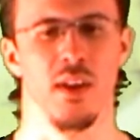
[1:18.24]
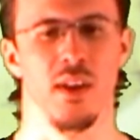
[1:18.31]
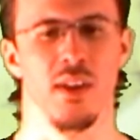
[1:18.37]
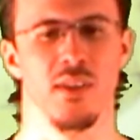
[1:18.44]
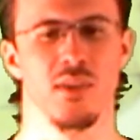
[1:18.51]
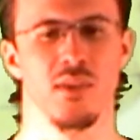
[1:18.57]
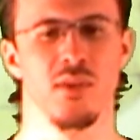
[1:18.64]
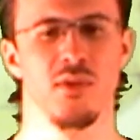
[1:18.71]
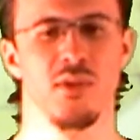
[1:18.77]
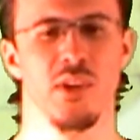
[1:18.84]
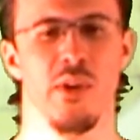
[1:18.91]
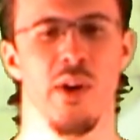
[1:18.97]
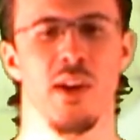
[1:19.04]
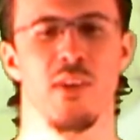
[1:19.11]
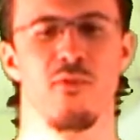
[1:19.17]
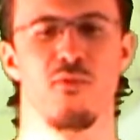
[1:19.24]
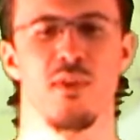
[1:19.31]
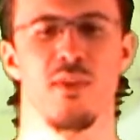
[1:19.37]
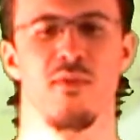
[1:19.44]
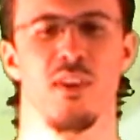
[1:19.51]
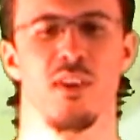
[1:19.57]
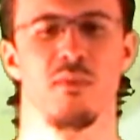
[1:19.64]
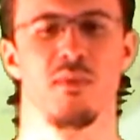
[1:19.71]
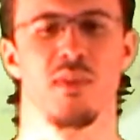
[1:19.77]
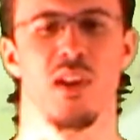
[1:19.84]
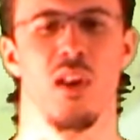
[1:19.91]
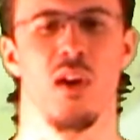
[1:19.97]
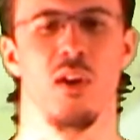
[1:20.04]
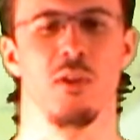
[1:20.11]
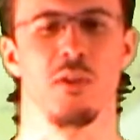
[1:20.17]
It's also only three volumes
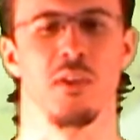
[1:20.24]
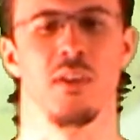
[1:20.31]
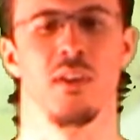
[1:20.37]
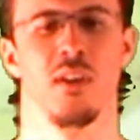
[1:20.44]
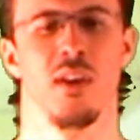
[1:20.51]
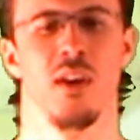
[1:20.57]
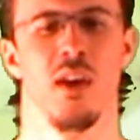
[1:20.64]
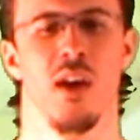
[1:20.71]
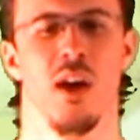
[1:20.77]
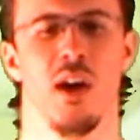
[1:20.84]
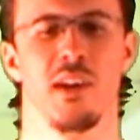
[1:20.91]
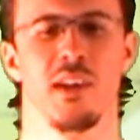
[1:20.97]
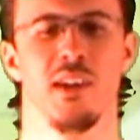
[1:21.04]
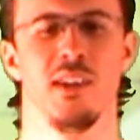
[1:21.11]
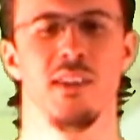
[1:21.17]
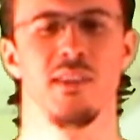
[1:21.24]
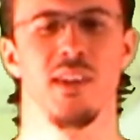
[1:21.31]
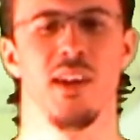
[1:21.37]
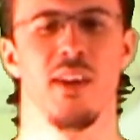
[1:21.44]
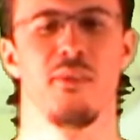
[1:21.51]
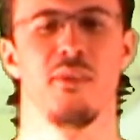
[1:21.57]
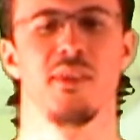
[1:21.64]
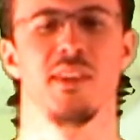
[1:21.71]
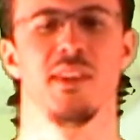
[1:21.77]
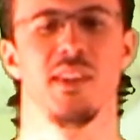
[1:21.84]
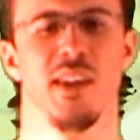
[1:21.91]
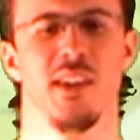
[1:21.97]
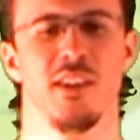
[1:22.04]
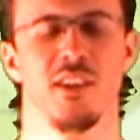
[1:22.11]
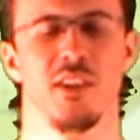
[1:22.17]
long. I can't tell if it was
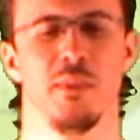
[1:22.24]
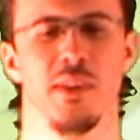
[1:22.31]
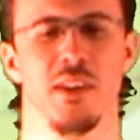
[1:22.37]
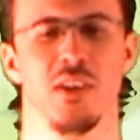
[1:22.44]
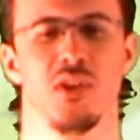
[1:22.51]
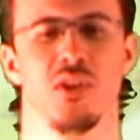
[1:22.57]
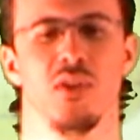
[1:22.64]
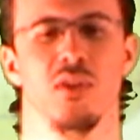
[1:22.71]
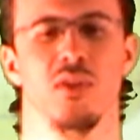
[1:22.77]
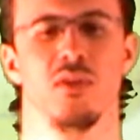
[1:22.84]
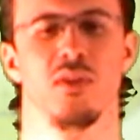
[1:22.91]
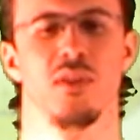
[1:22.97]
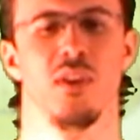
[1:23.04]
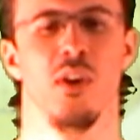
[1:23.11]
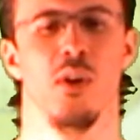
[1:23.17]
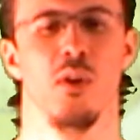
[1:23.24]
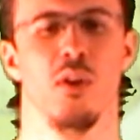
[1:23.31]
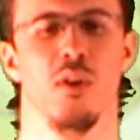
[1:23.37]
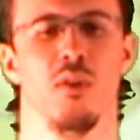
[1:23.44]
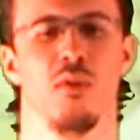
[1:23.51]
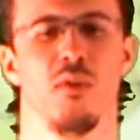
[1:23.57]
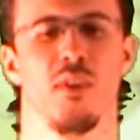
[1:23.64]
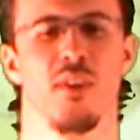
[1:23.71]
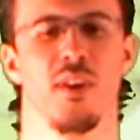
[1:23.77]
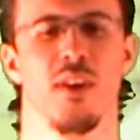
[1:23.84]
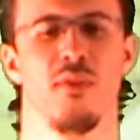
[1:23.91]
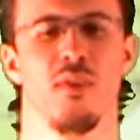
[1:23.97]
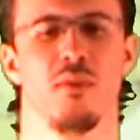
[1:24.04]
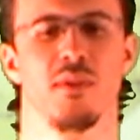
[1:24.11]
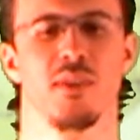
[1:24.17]
intended to be this short, or
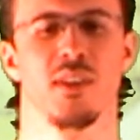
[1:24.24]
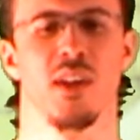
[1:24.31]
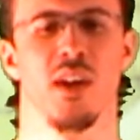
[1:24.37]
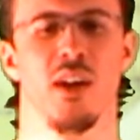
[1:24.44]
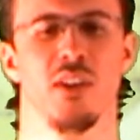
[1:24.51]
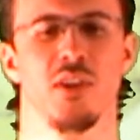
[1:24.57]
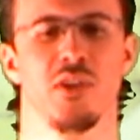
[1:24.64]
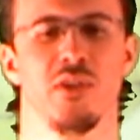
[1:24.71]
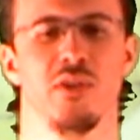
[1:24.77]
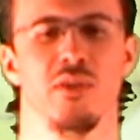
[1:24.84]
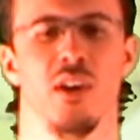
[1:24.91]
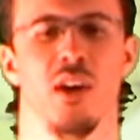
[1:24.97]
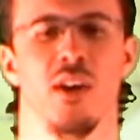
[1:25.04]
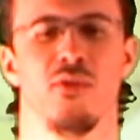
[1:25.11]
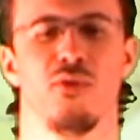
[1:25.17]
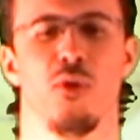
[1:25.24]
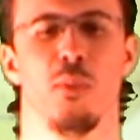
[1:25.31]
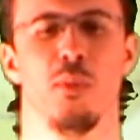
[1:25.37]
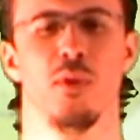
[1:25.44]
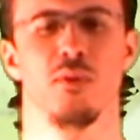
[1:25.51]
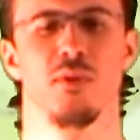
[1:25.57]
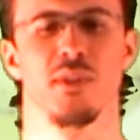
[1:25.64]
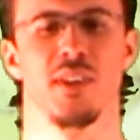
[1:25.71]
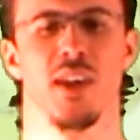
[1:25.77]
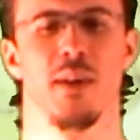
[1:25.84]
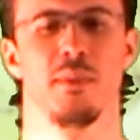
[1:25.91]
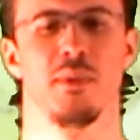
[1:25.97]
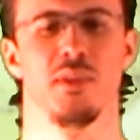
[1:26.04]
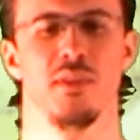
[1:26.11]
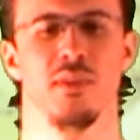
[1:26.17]
if it was cut short after a poor
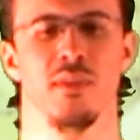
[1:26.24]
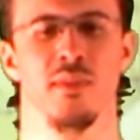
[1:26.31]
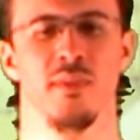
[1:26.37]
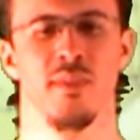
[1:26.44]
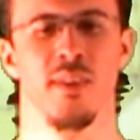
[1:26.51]
reception.